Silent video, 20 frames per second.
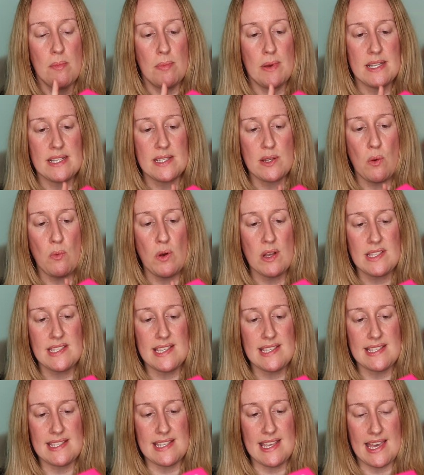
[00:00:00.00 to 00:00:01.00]
But
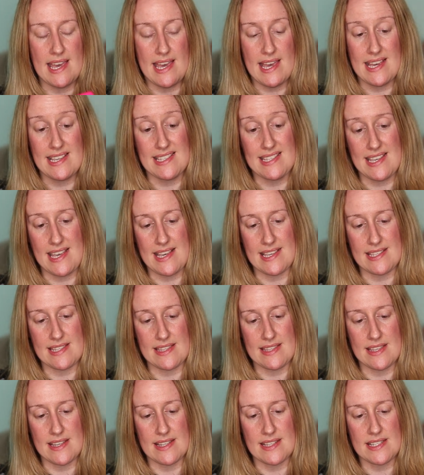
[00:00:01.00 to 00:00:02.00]
what it says
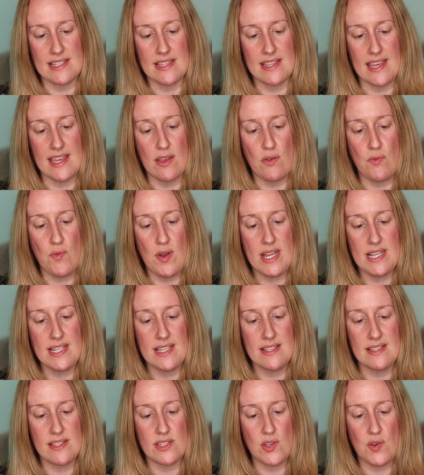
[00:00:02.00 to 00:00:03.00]
is that the
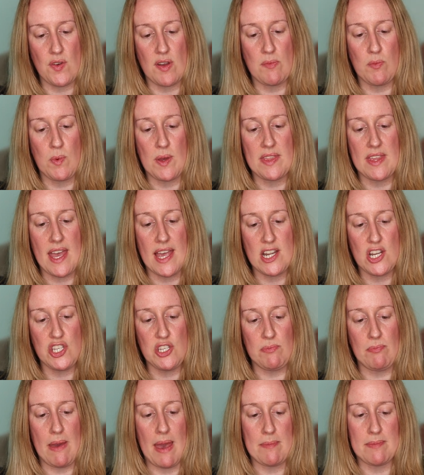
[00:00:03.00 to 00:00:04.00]
Radiance Serum with
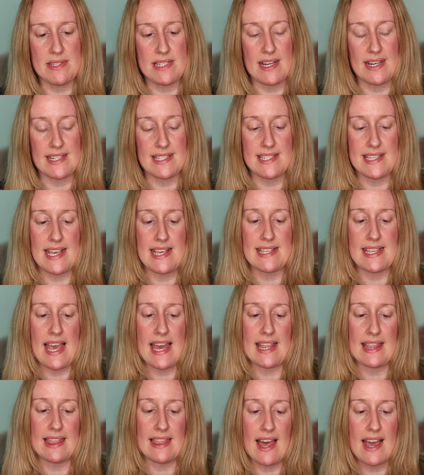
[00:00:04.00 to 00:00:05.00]
Energy Peptides is
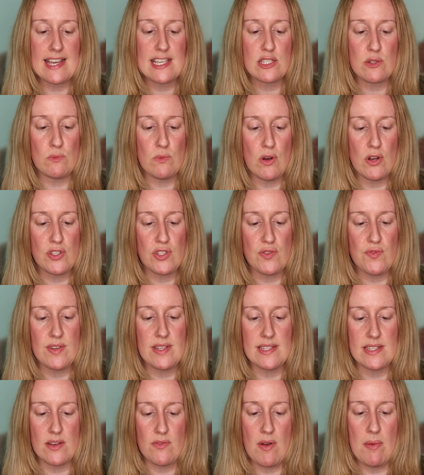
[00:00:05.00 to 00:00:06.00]
a light,
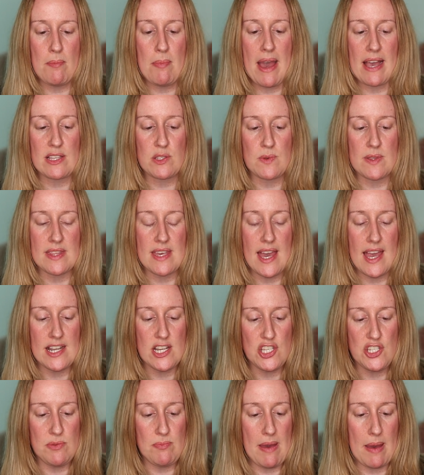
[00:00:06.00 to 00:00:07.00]
watery serum packed with
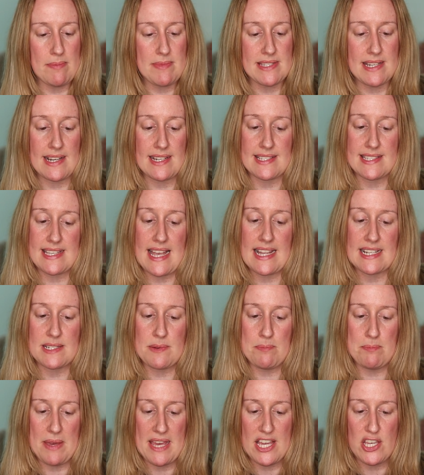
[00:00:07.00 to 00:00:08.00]
energy peptides
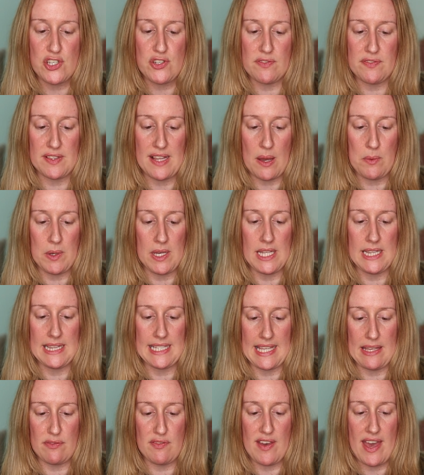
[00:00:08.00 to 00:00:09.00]
and peach flower
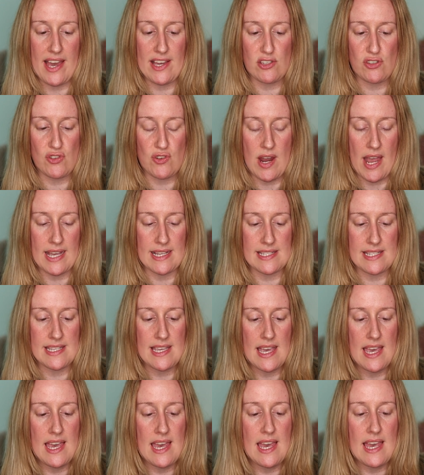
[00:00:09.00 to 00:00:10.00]
leaf extract.